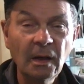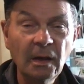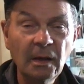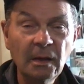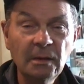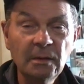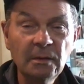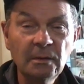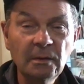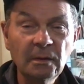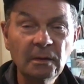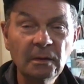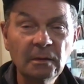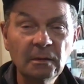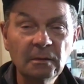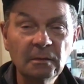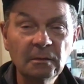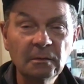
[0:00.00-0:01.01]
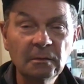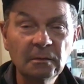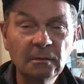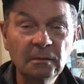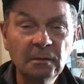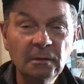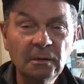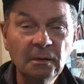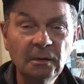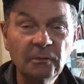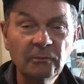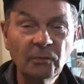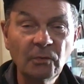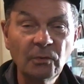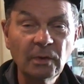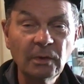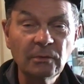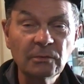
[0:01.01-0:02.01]
And uh, if
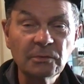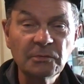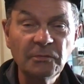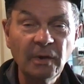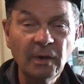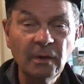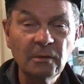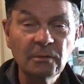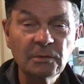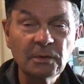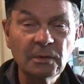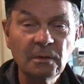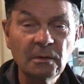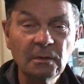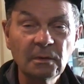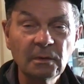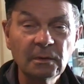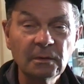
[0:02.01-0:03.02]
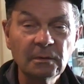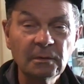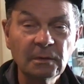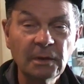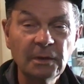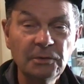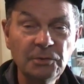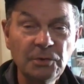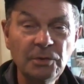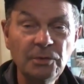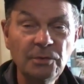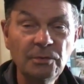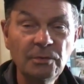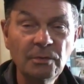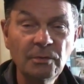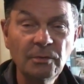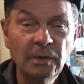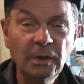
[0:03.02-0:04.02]
all else fails, I'll
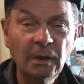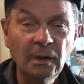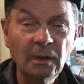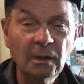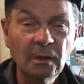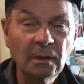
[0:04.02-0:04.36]
continue doing